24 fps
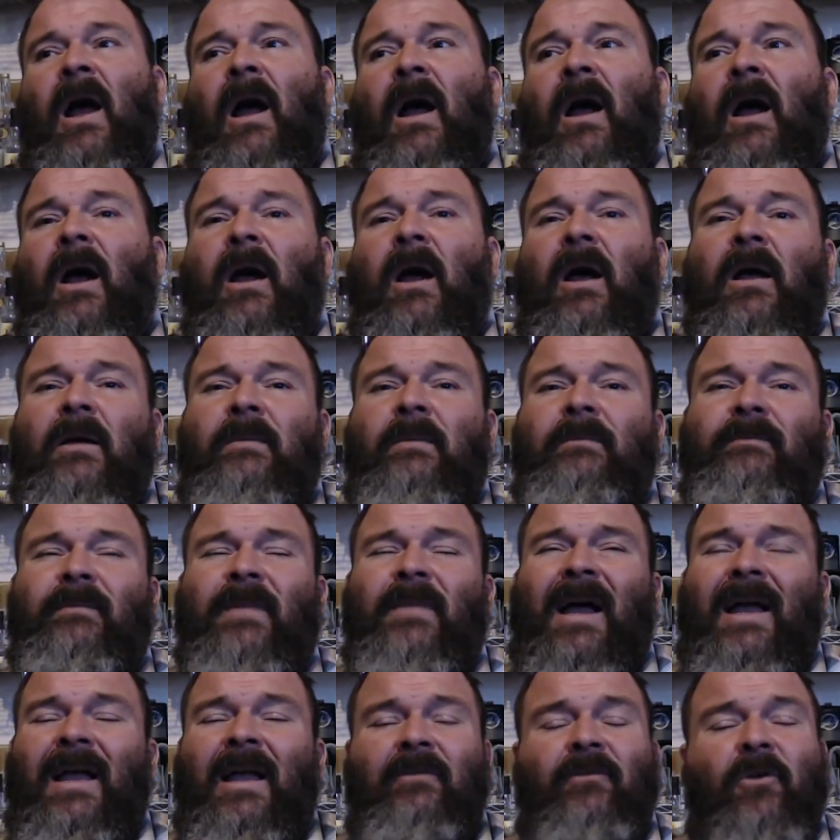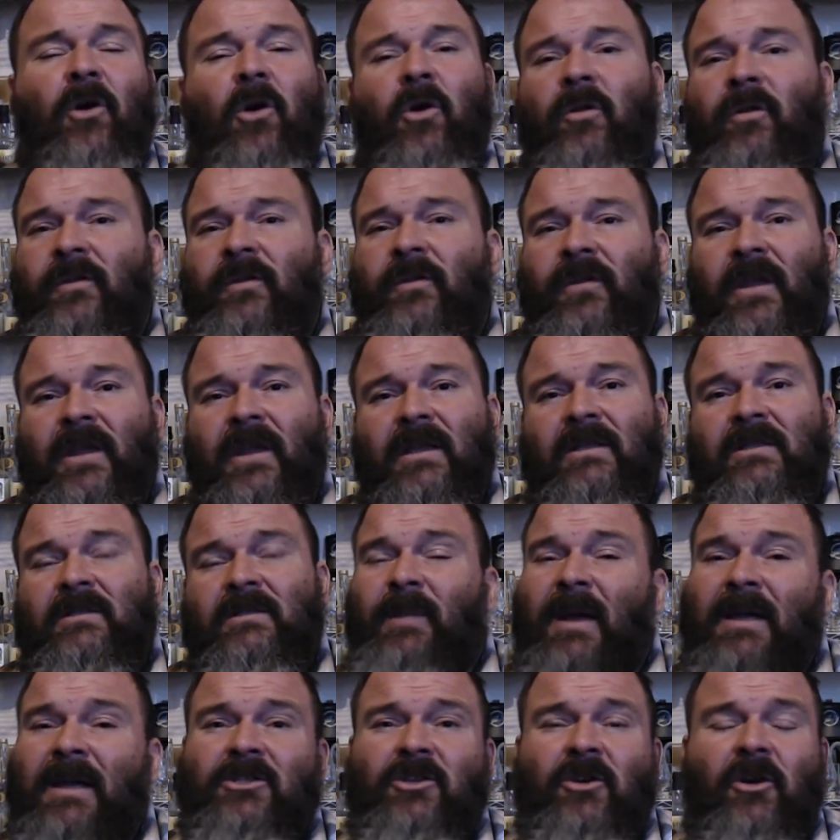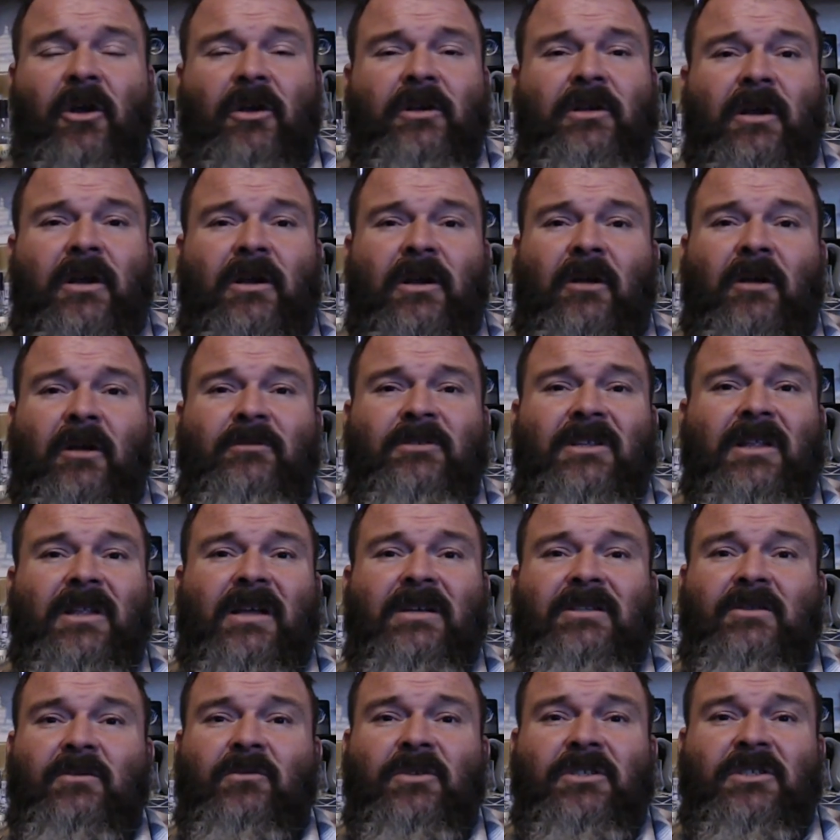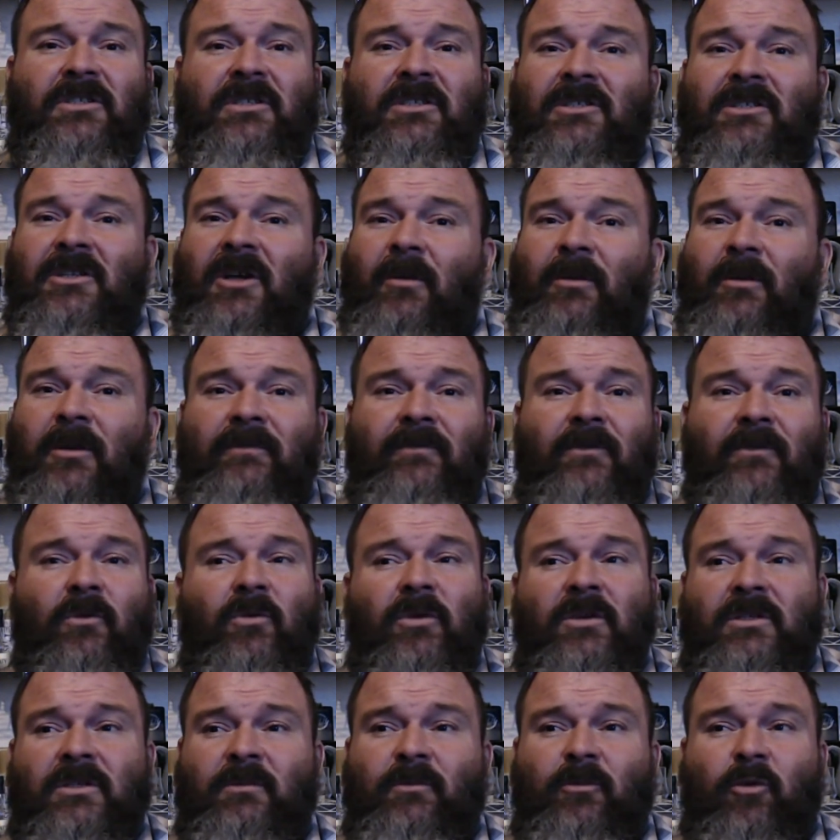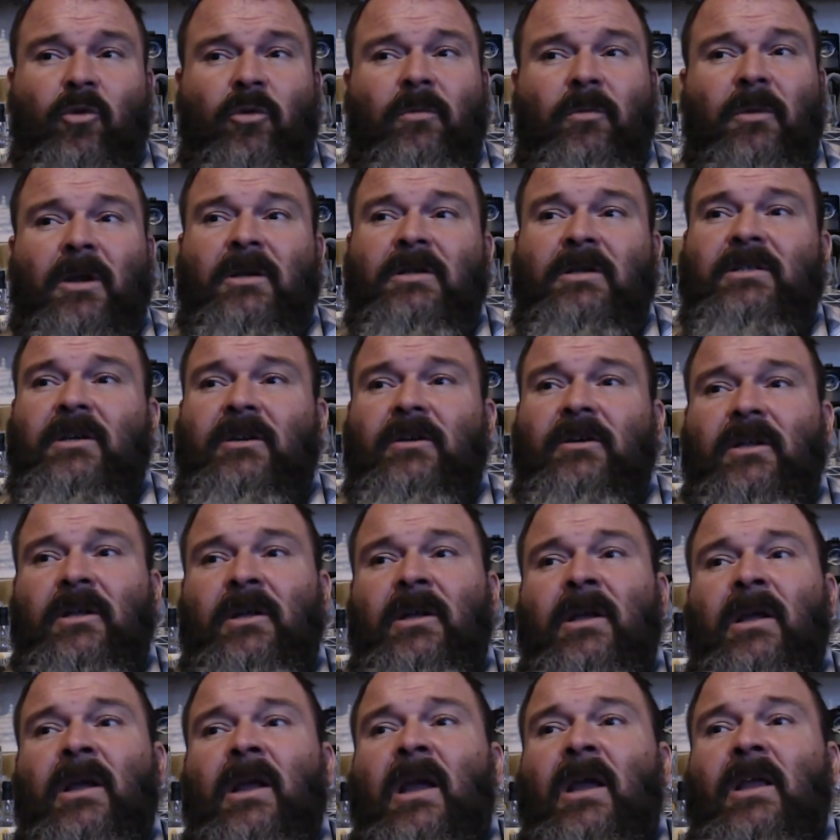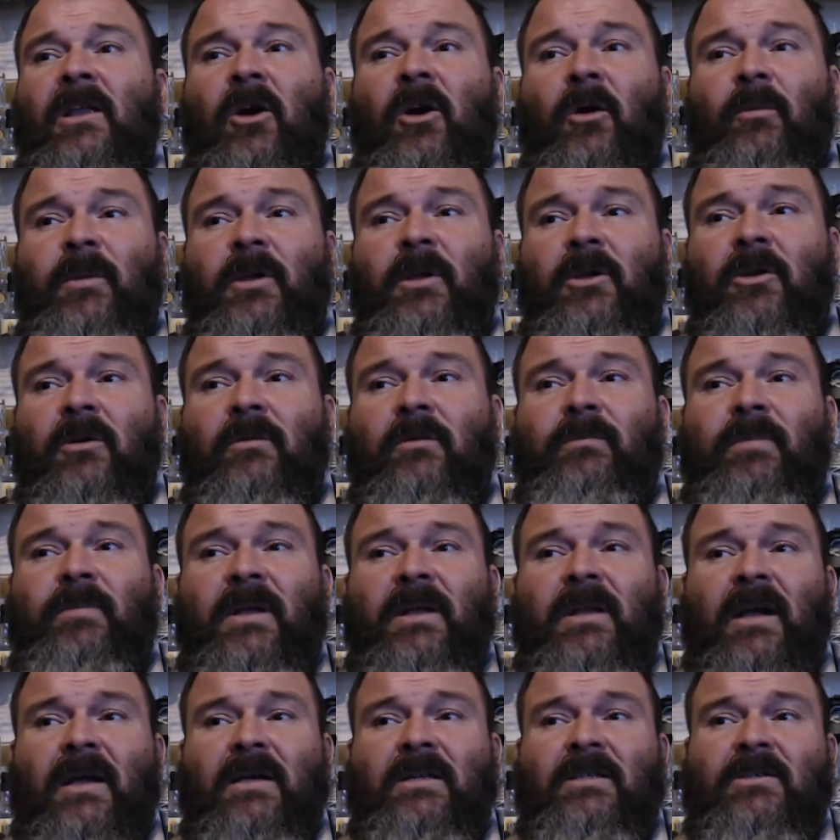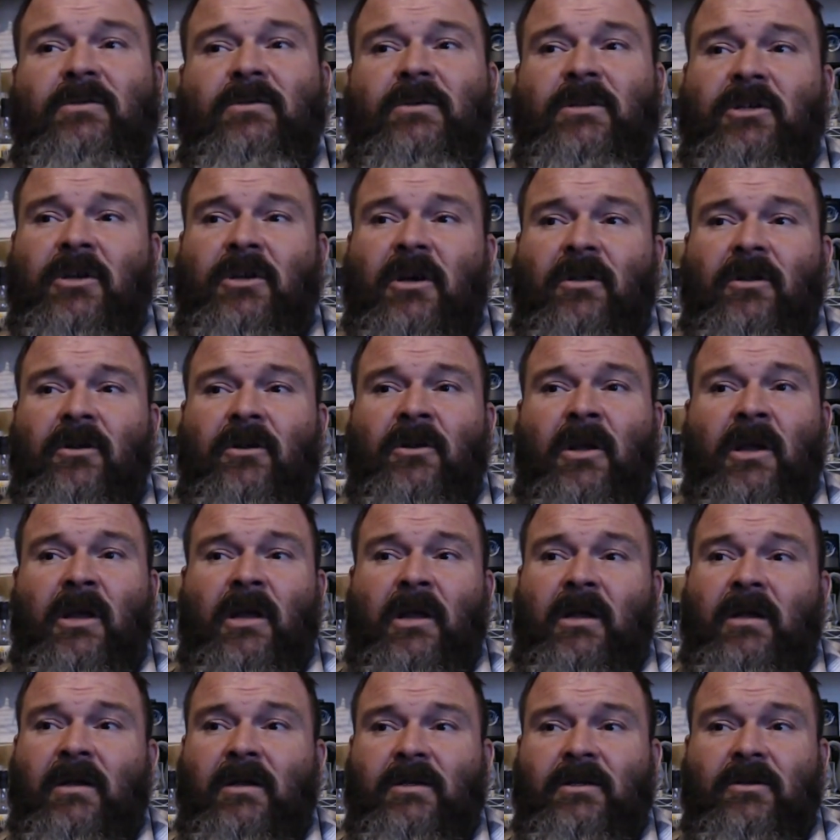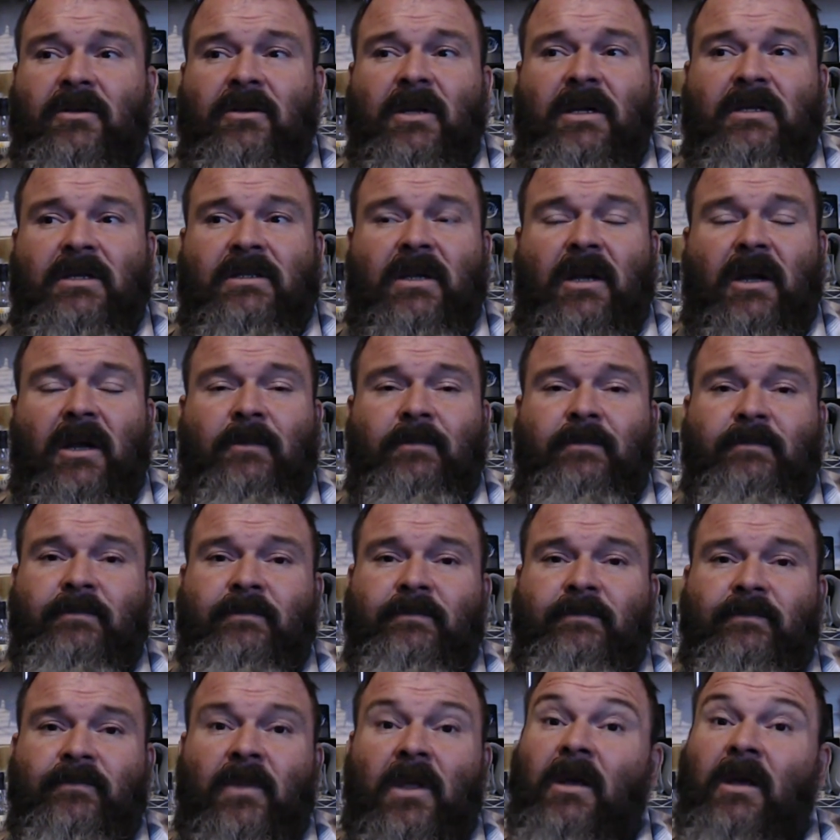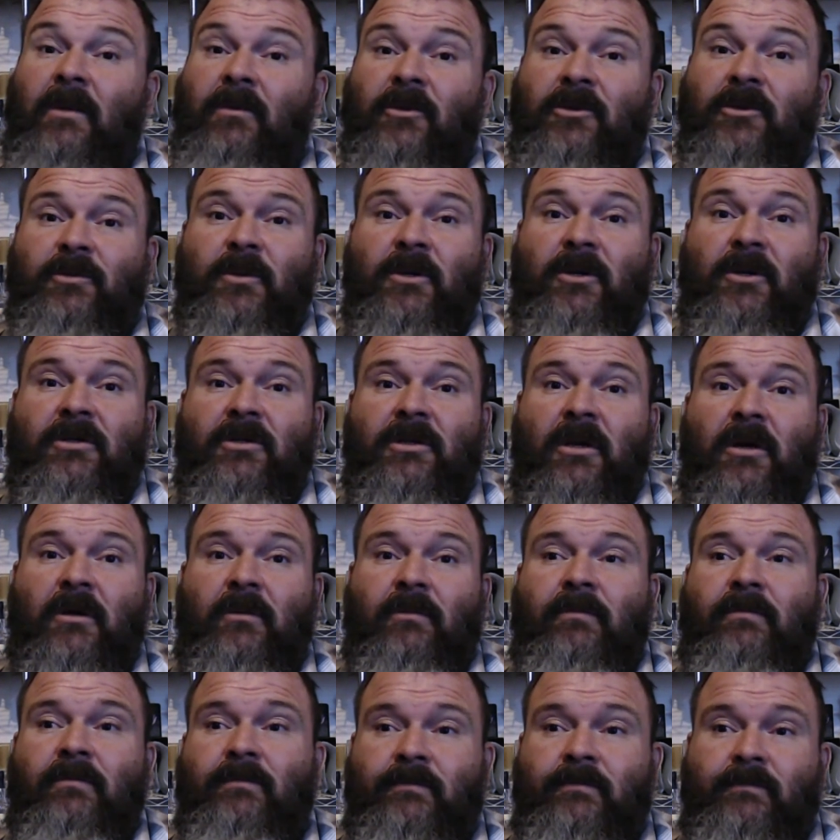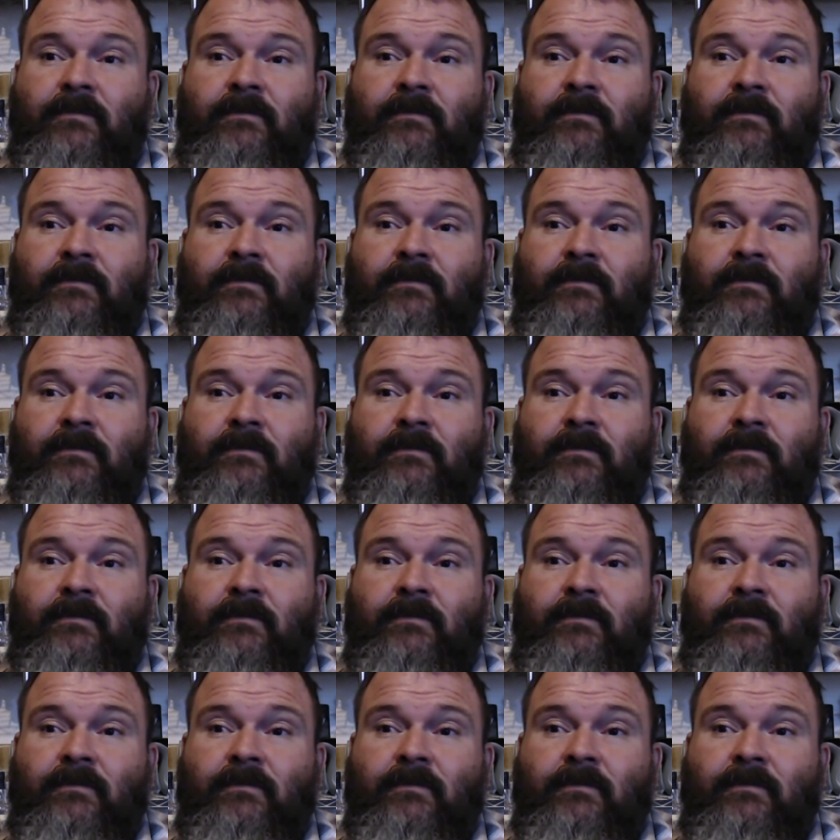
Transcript: I have all the things. Patreon.com/Whiskey Shaman if you want to support monetarily. Y'all be good. Be nice to each other. Until next time, keep your spirits up.